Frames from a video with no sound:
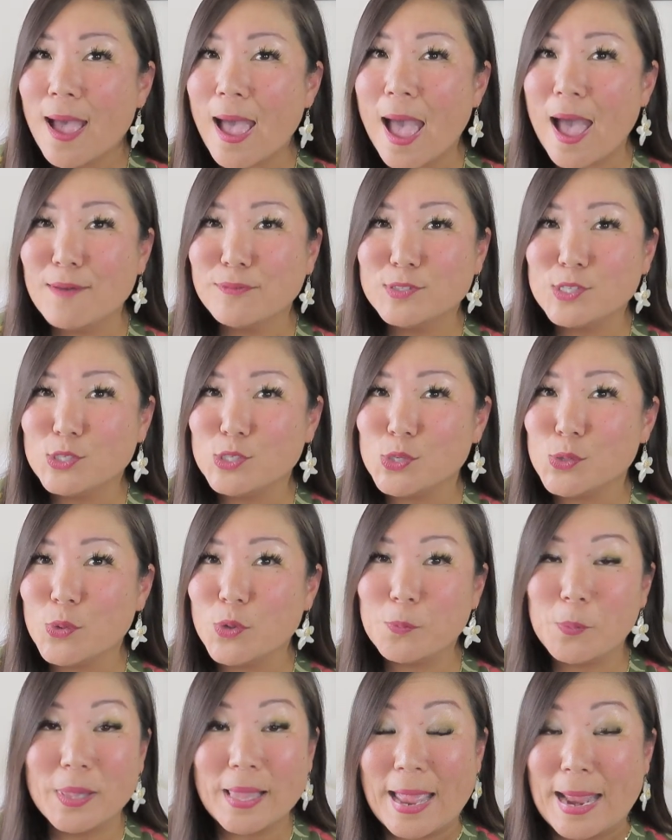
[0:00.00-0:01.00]
have to do
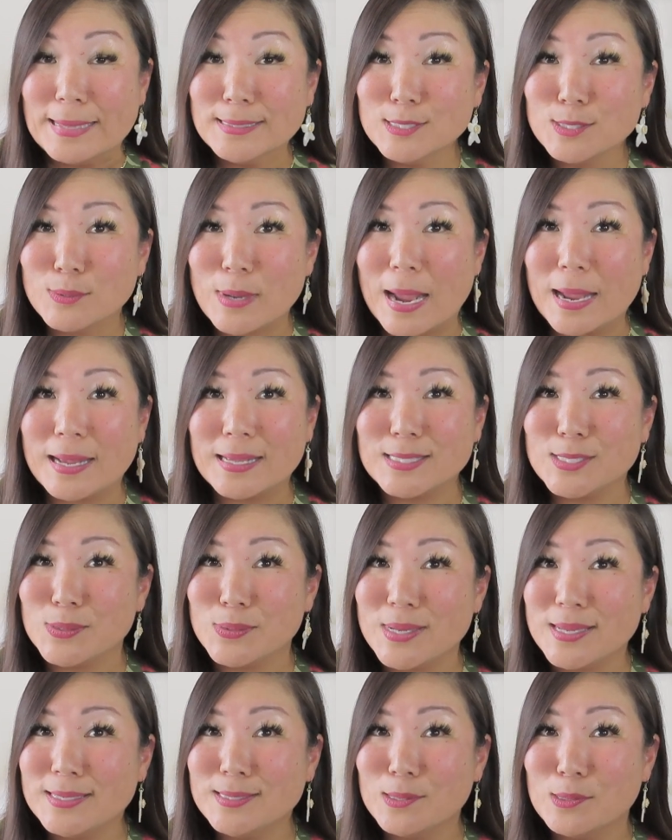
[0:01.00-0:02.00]
with plants, right? Because you
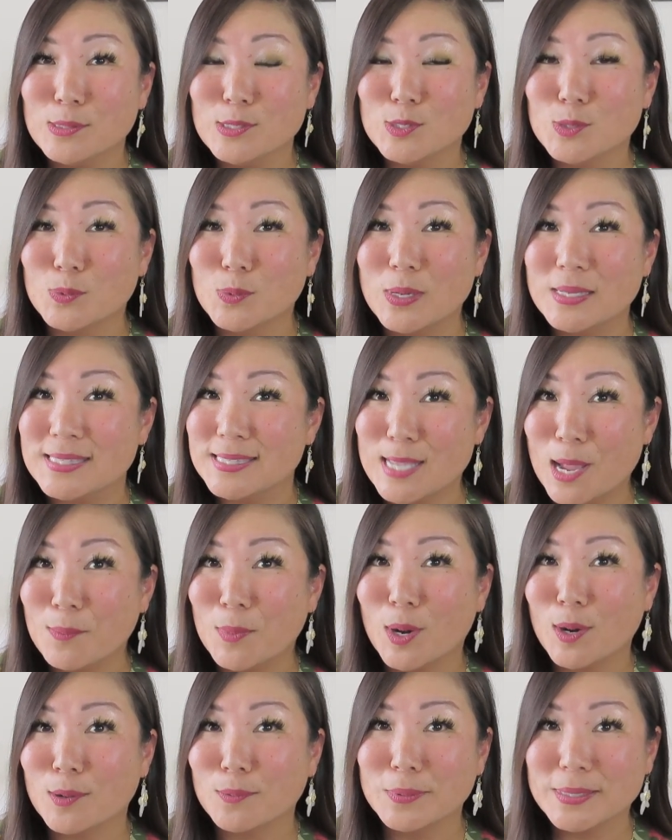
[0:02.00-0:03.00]
need those
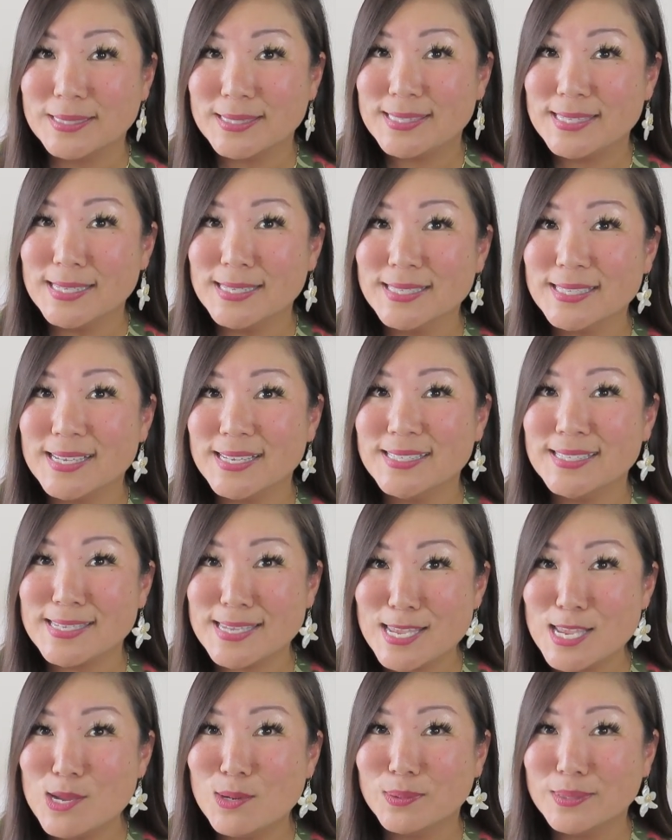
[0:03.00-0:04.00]
summer resilient,
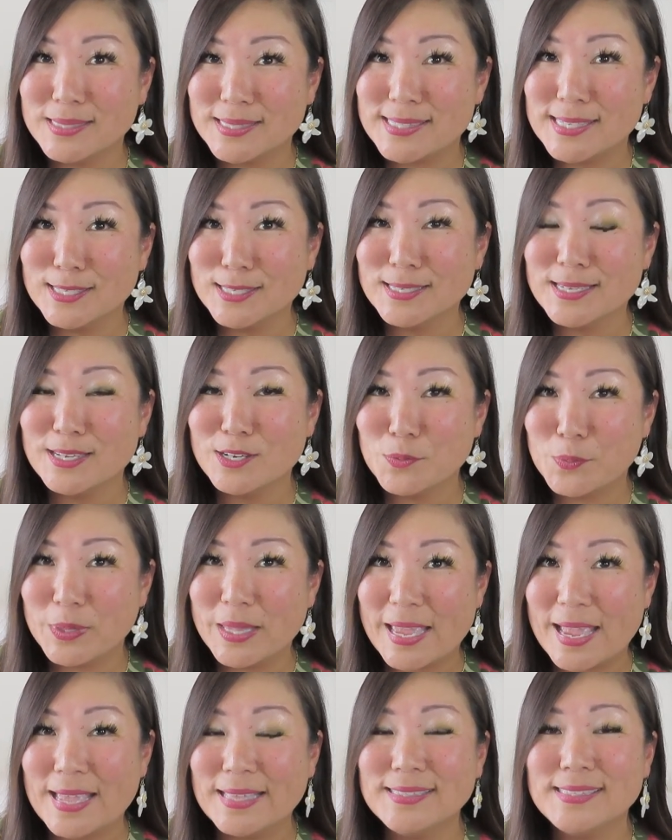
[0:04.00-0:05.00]
heat resilient
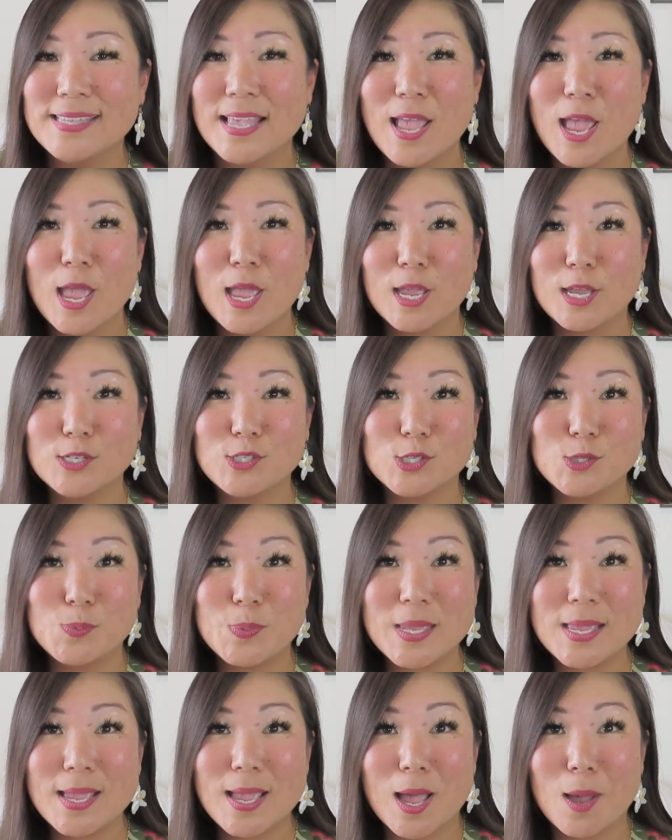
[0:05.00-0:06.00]
plants. It could just
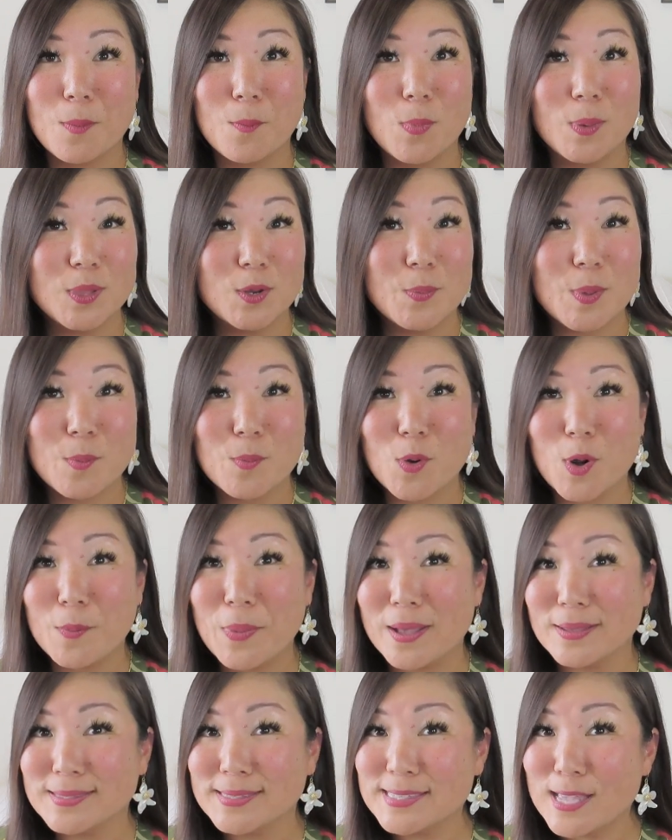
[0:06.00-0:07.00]
be um, a little bit more
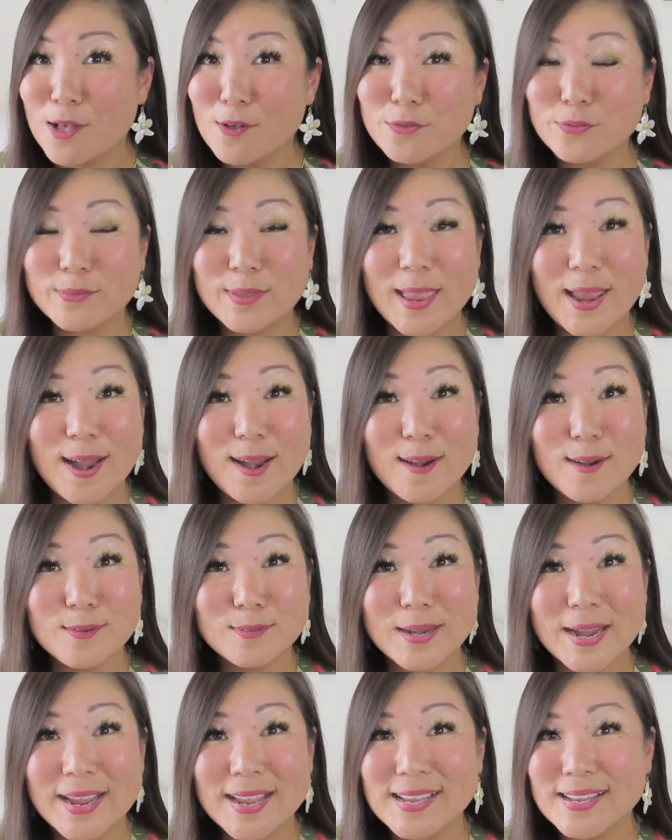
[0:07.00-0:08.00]
about self-care,
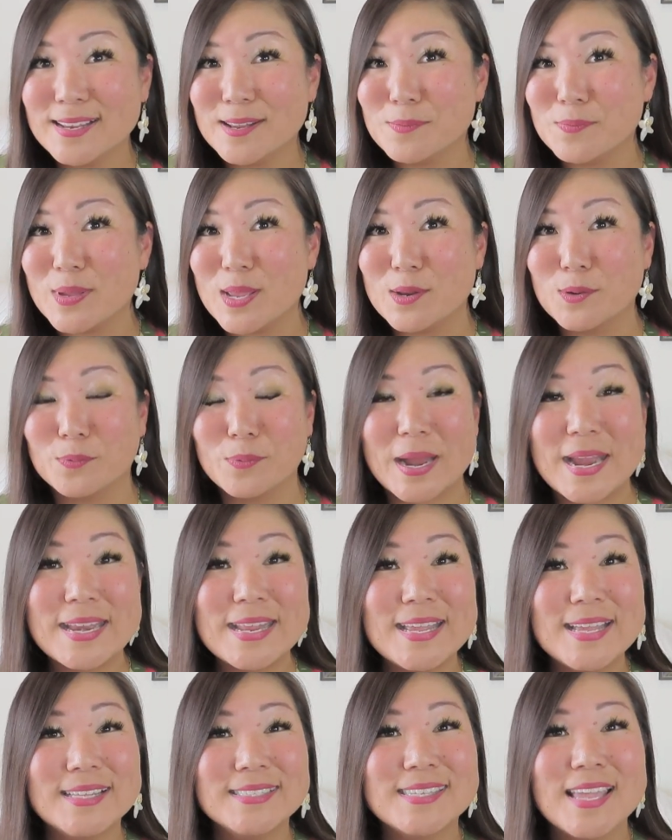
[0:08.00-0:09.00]
right? And being
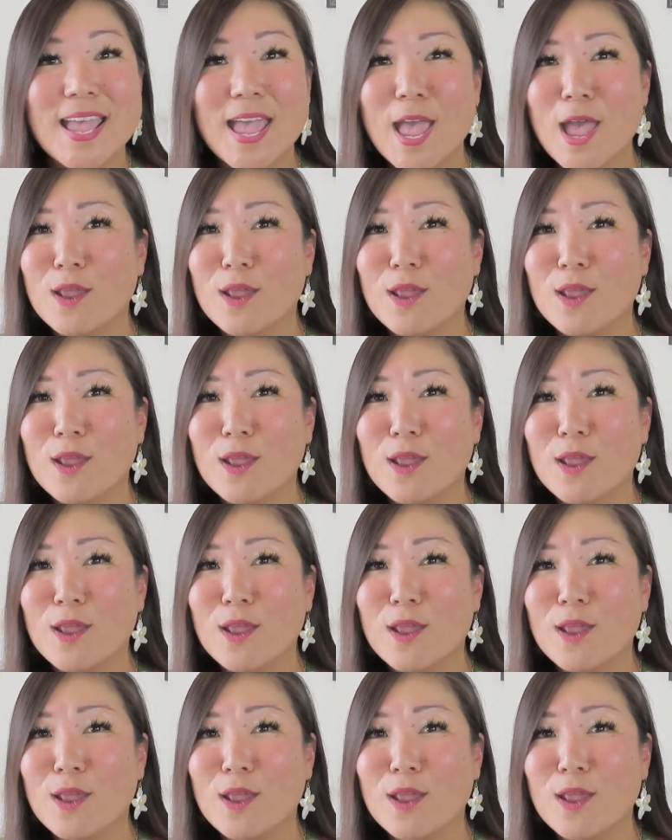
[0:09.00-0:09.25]
radiant.